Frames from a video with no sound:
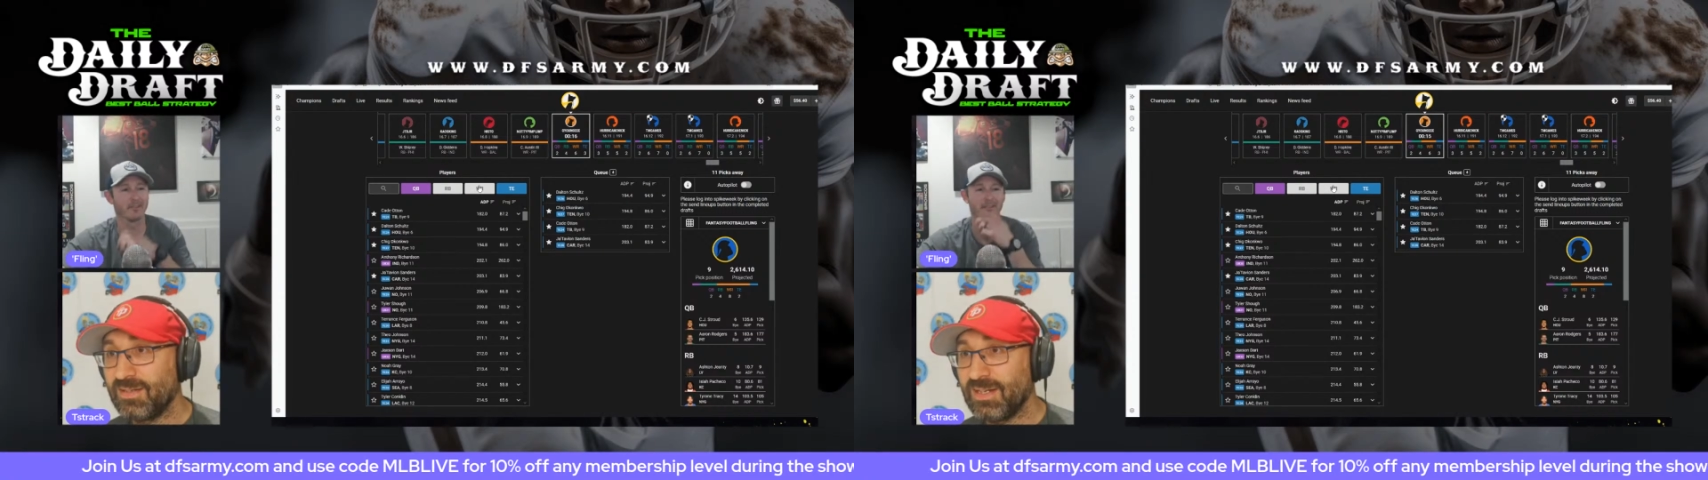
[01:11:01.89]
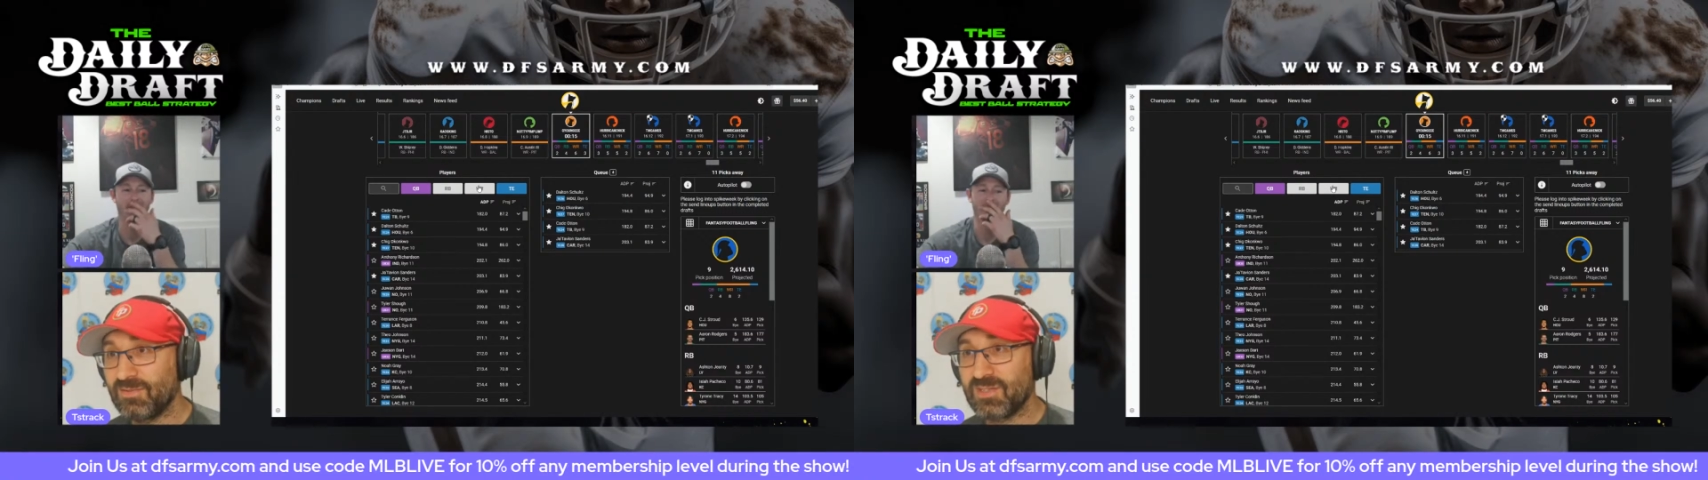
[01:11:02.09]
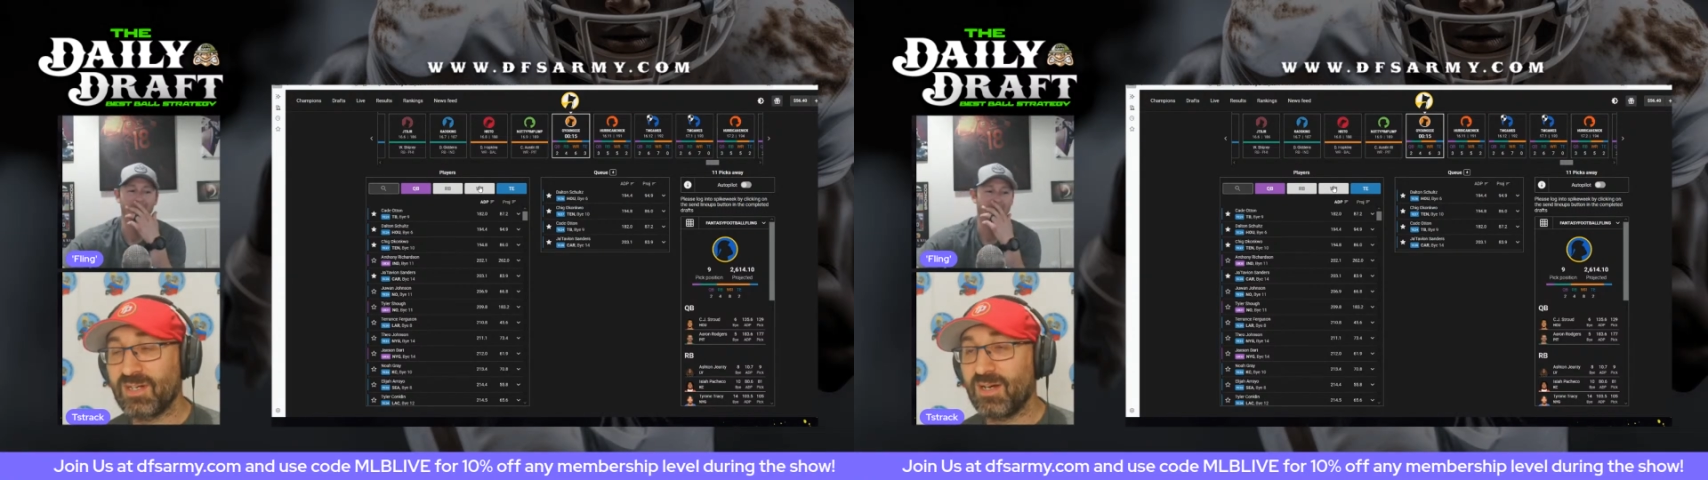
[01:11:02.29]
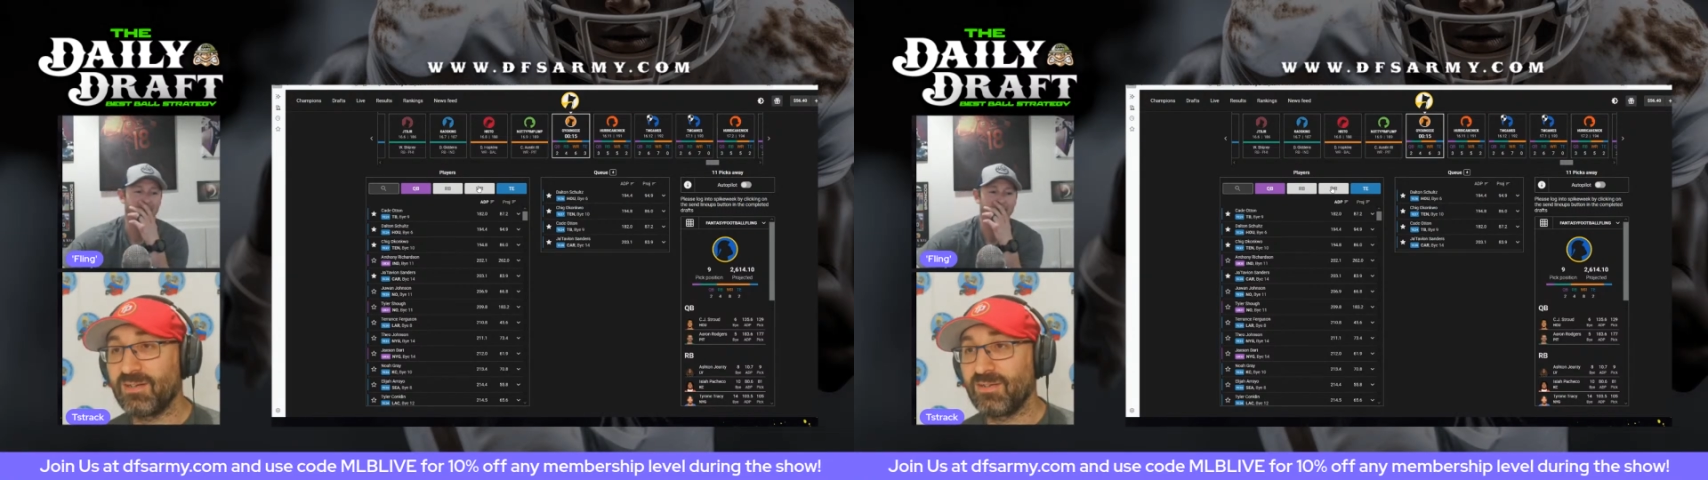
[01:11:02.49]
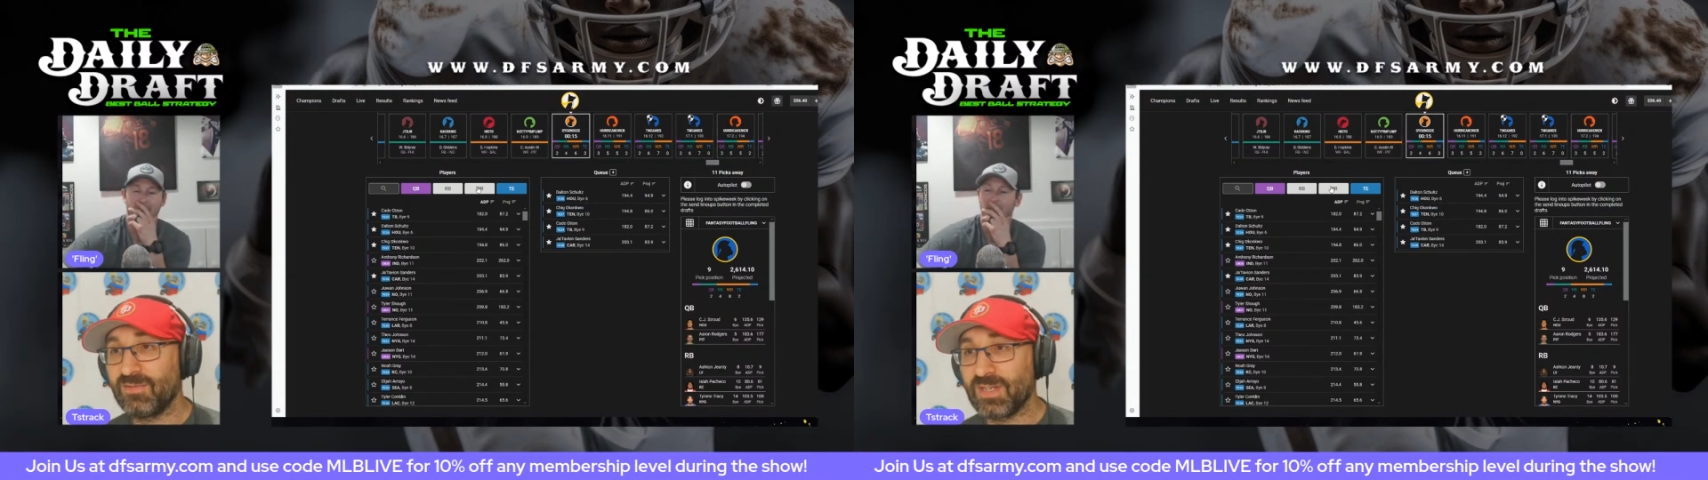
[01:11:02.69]
never
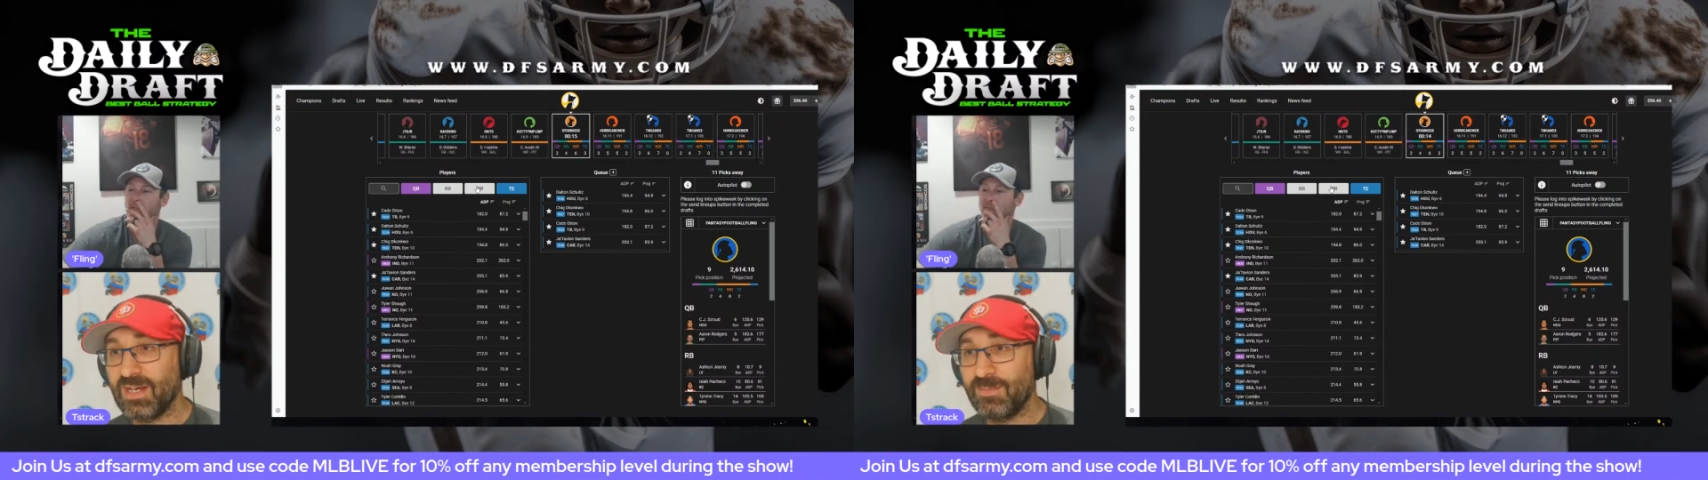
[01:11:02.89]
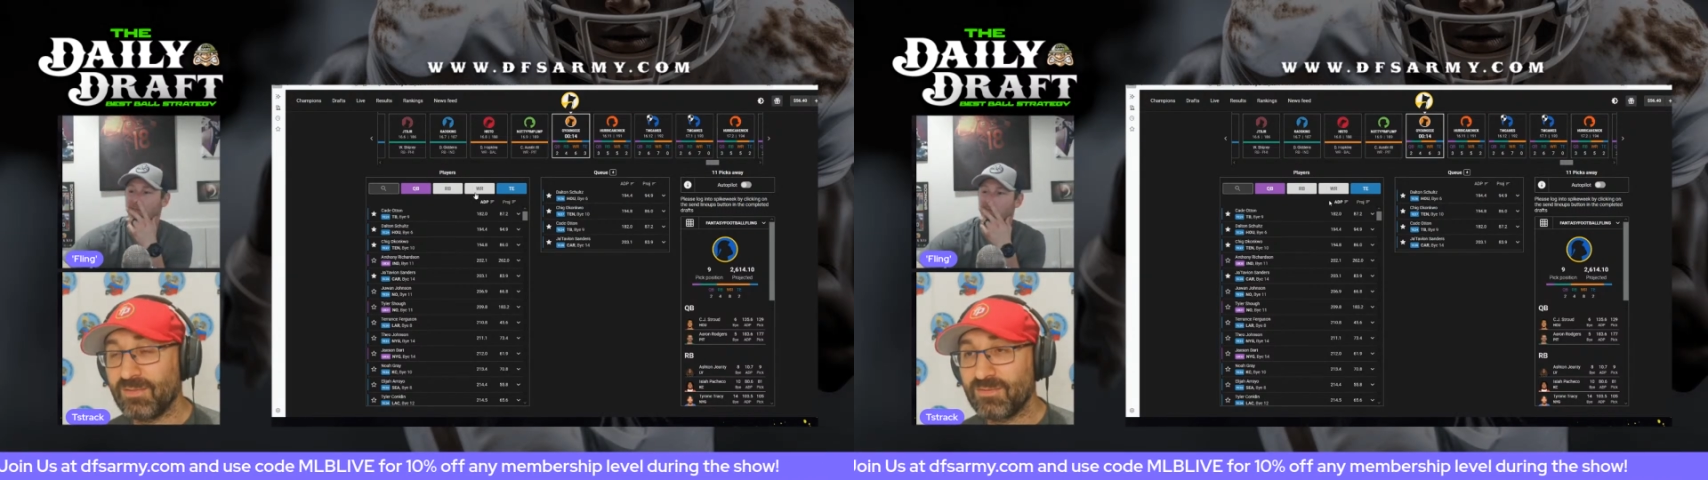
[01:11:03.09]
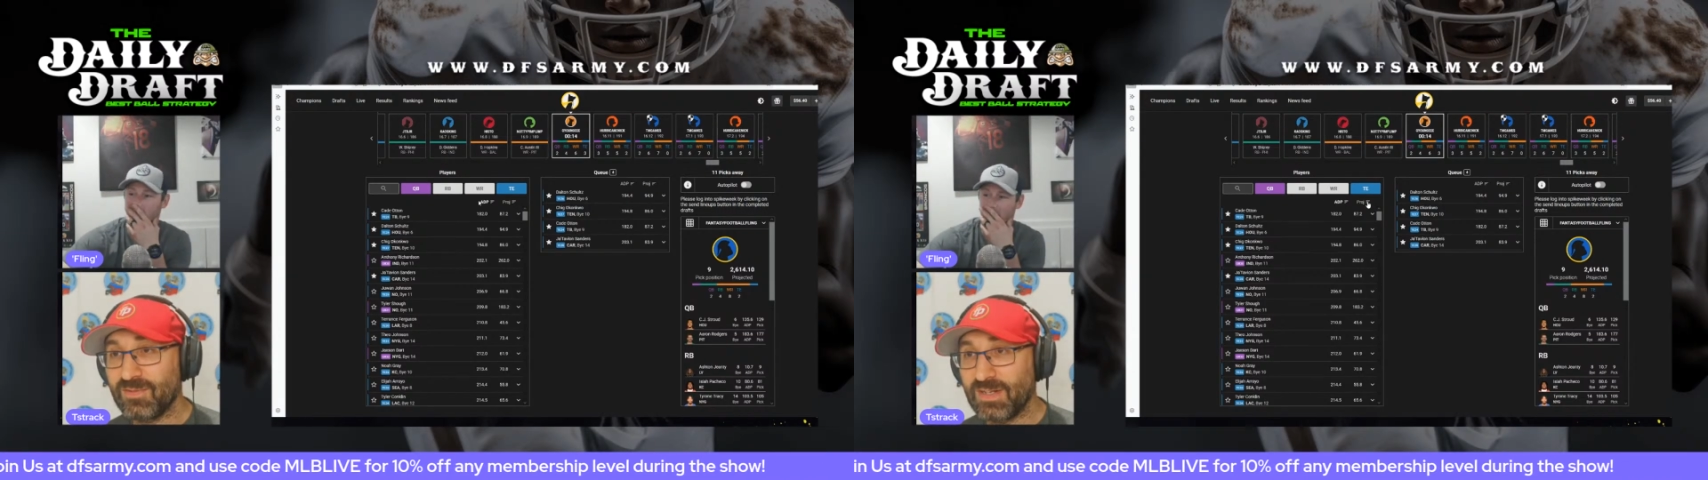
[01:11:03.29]
started another game after